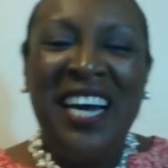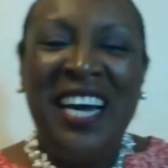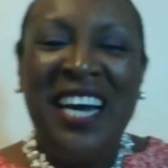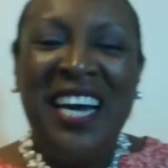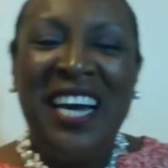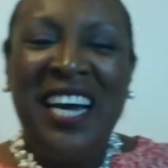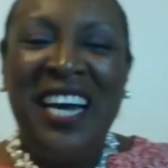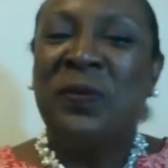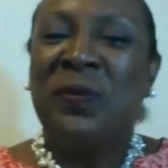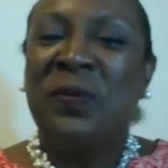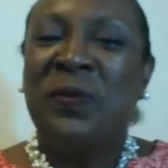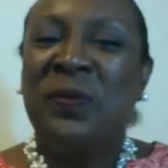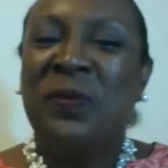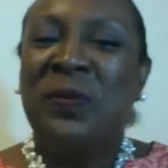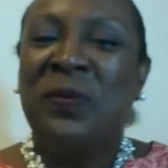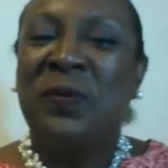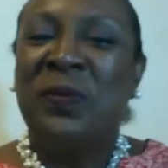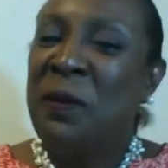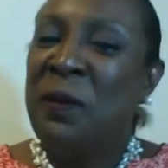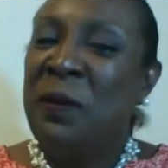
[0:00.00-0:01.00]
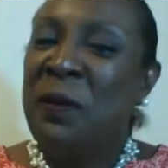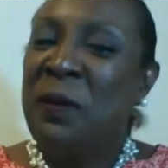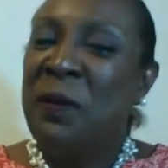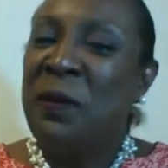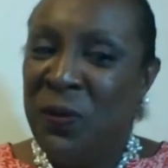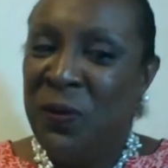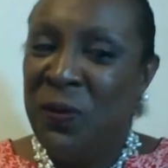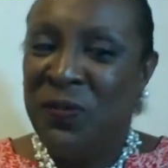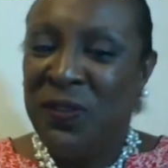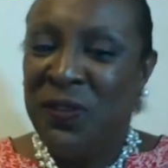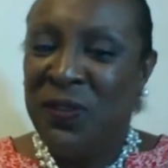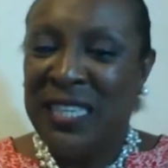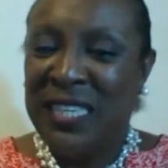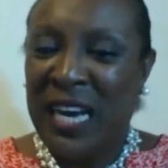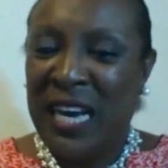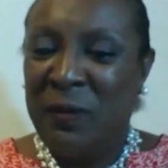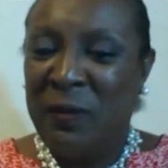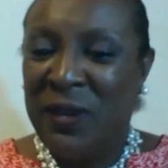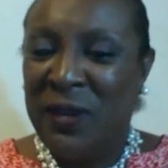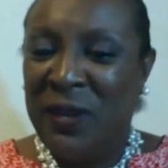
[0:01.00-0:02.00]
It was a beautiful
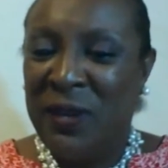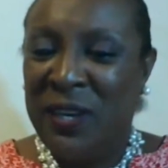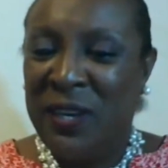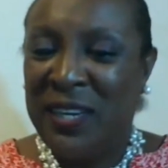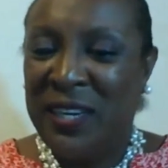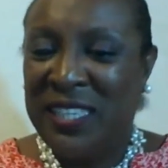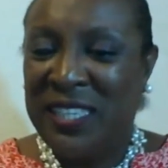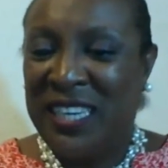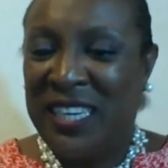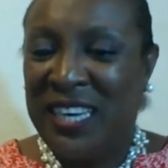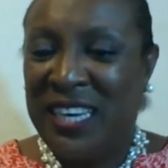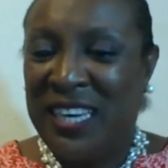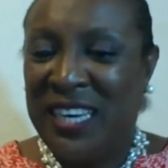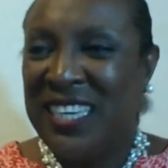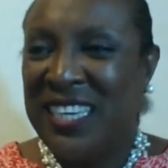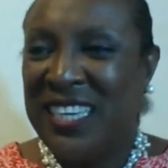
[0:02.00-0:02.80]
time here tonight.